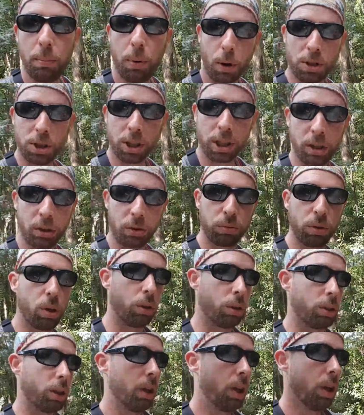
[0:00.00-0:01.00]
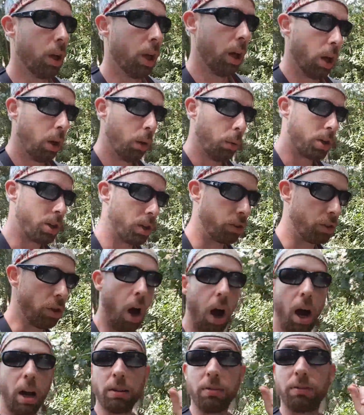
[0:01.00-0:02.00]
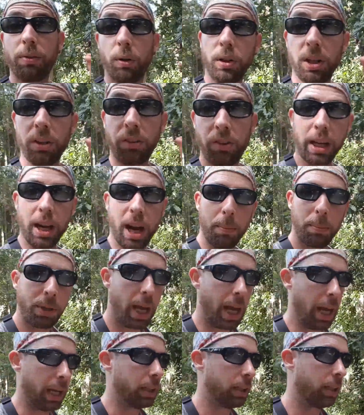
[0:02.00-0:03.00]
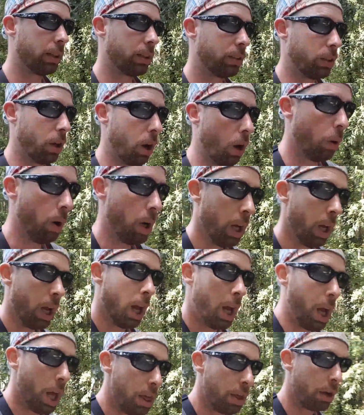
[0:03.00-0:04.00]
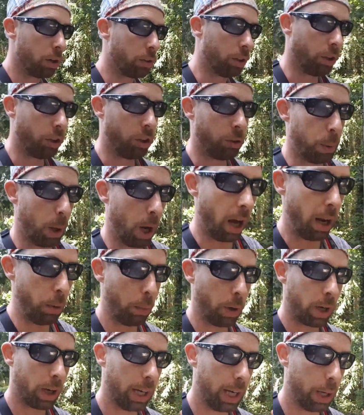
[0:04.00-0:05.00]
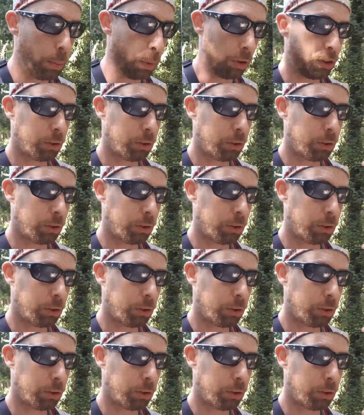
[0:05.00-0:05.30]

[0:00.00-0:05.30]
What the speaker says: Portuguese route, which is not fully set up yet. So there's a spot where it will